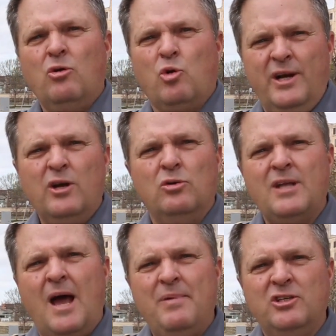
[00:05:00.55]
critical
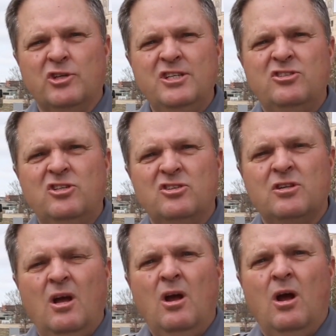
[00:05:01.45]
type injuries,
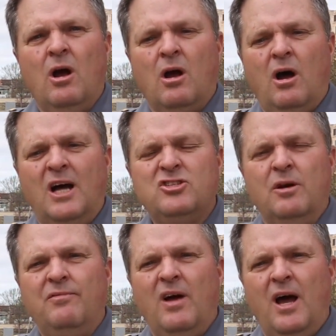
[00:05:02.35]
just lots
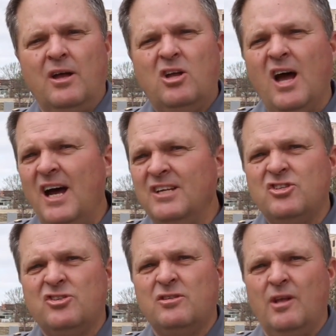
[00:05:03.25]
of cuts